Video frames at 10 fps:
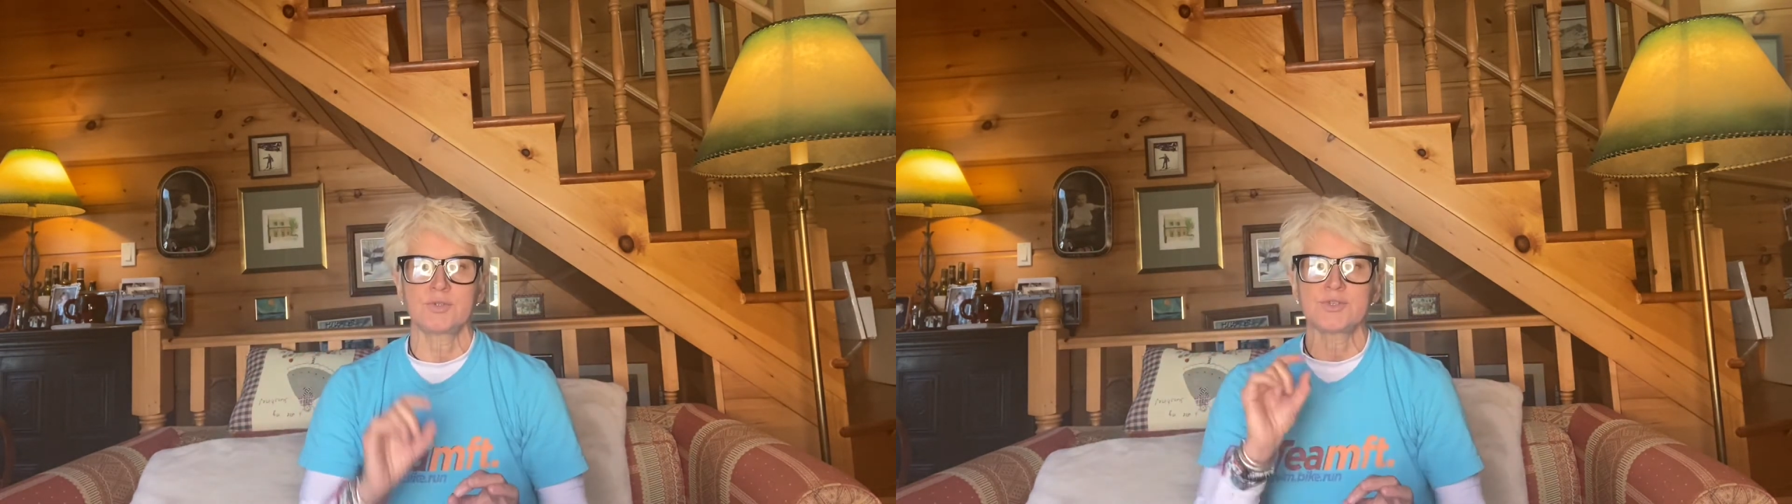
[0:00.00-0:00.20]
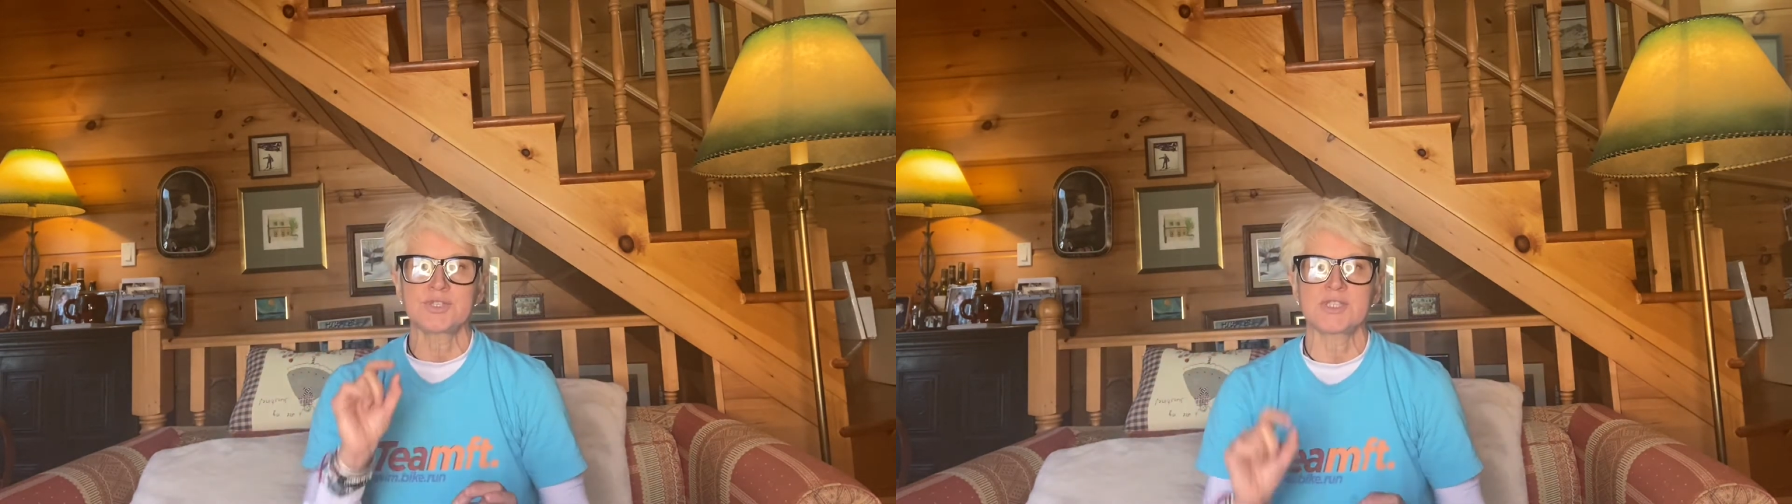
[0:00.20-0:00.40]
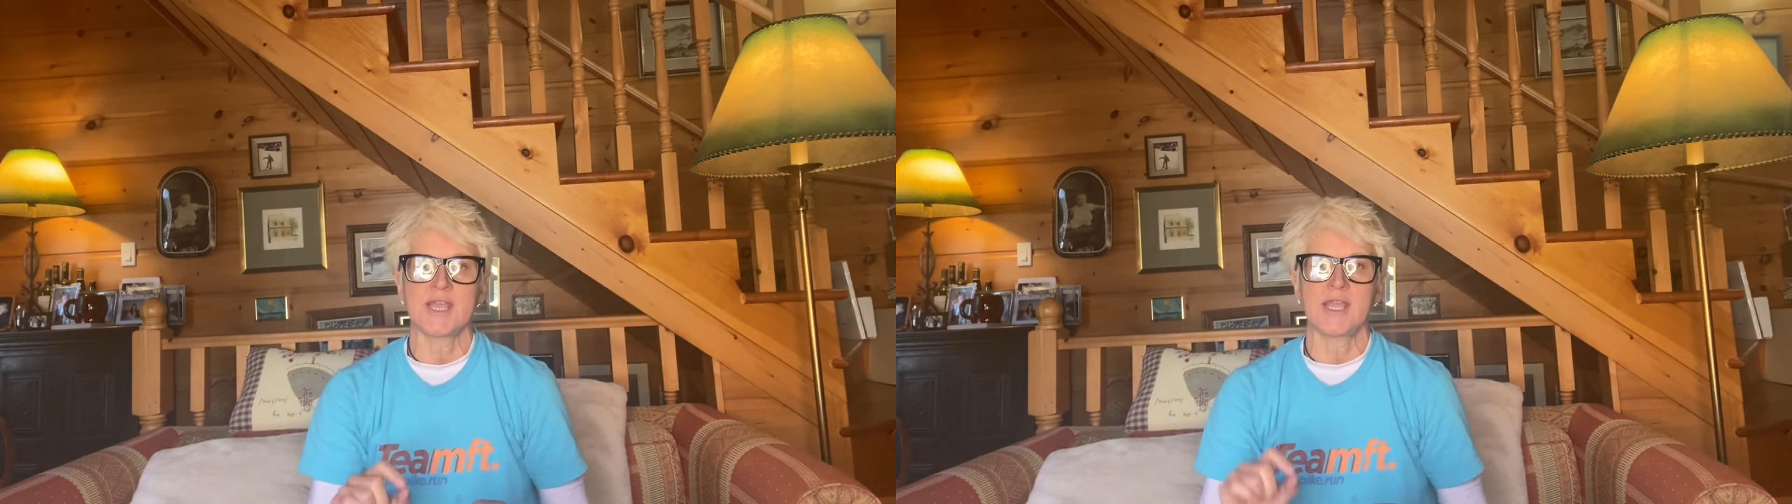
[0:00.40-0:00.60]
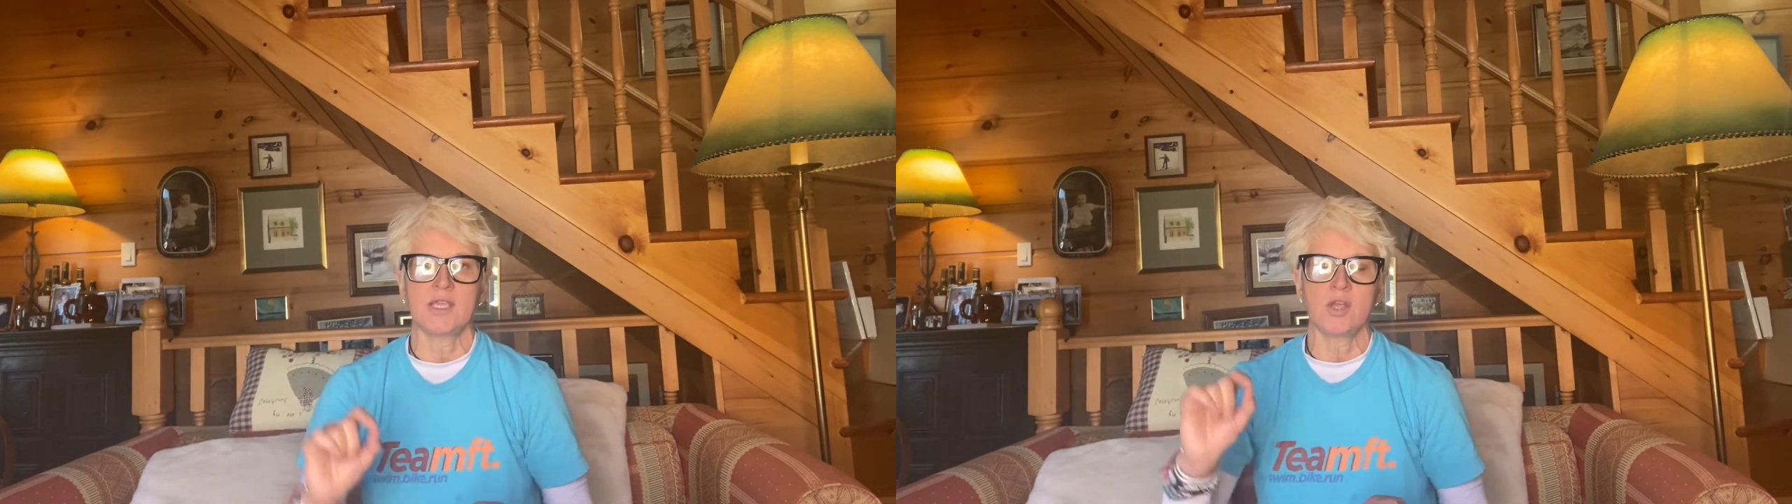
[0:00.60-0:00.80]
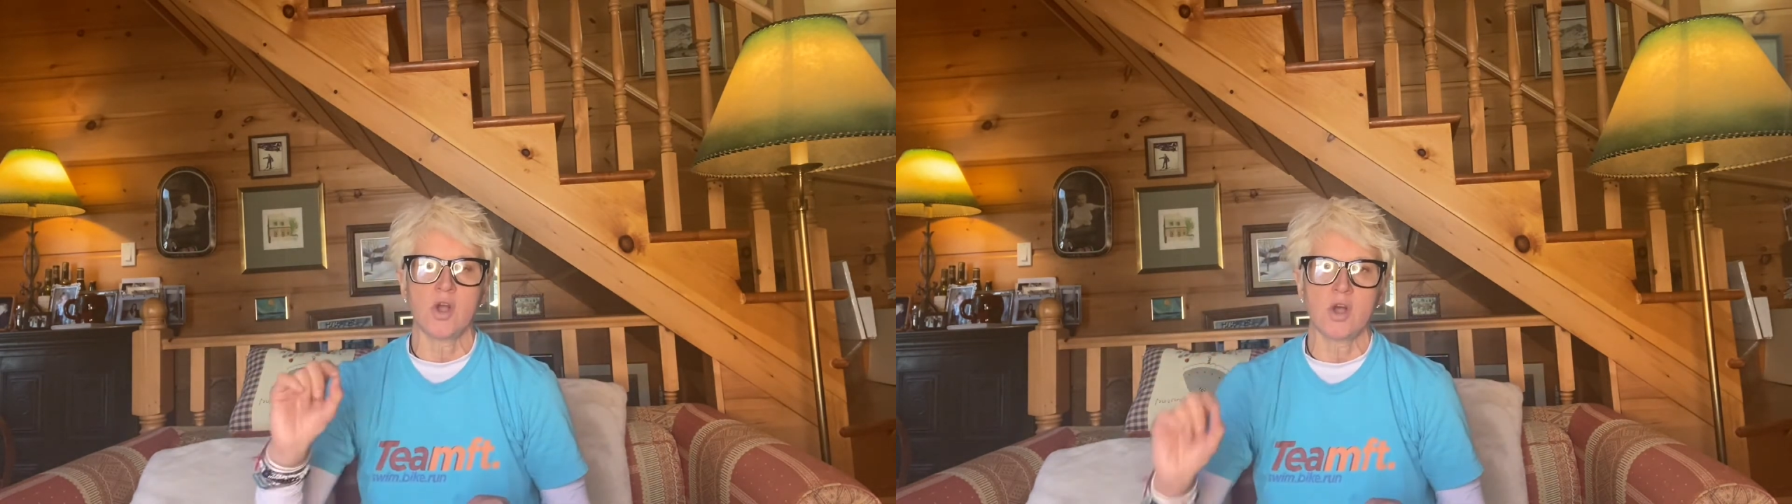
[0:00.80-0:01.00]
to
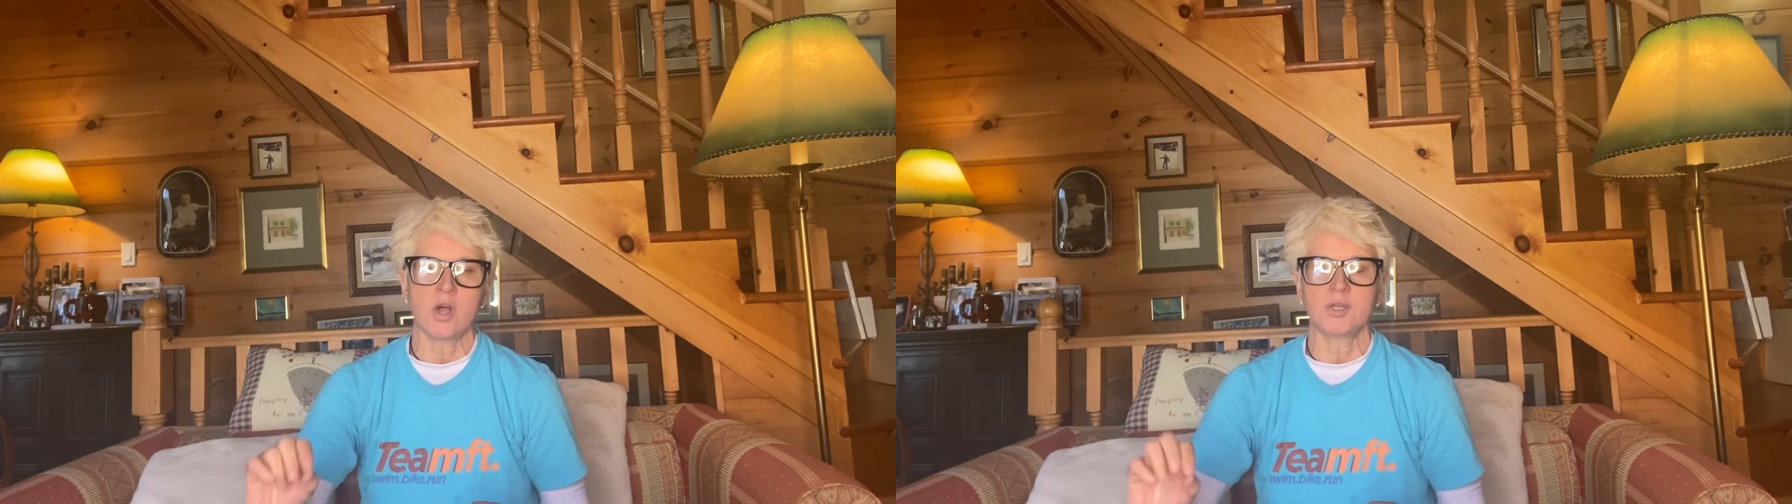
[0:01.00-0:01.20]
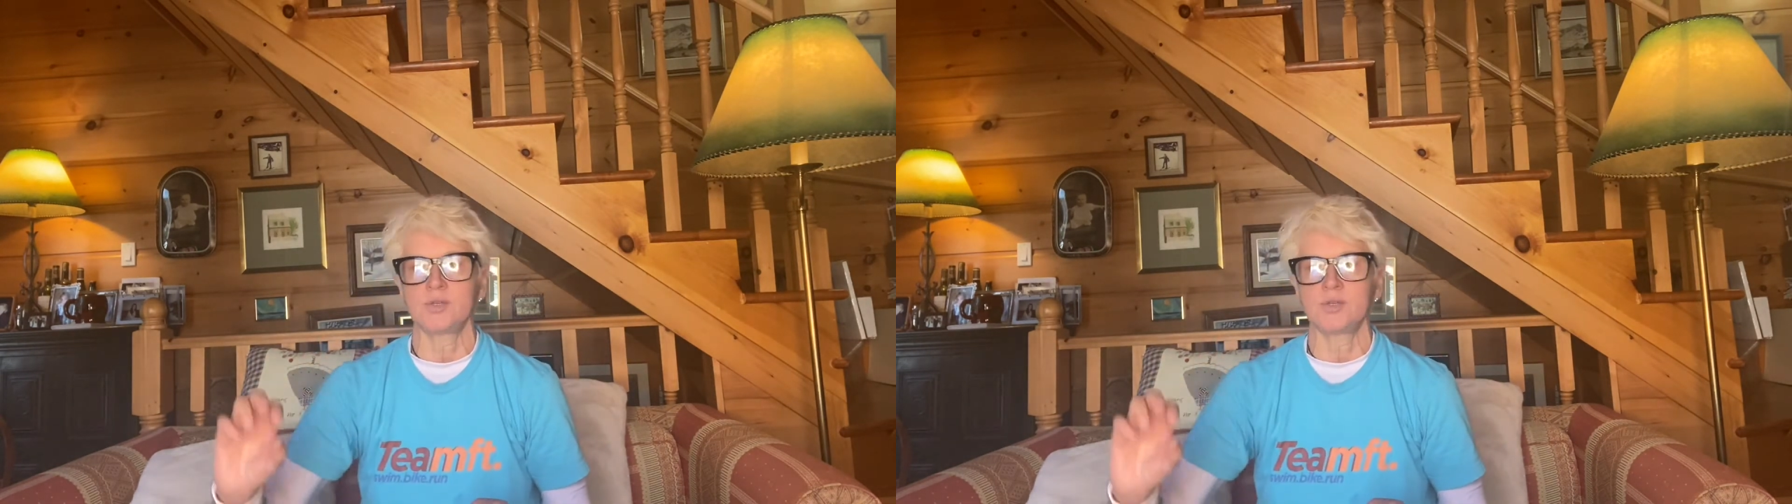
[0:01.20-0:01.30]
stay on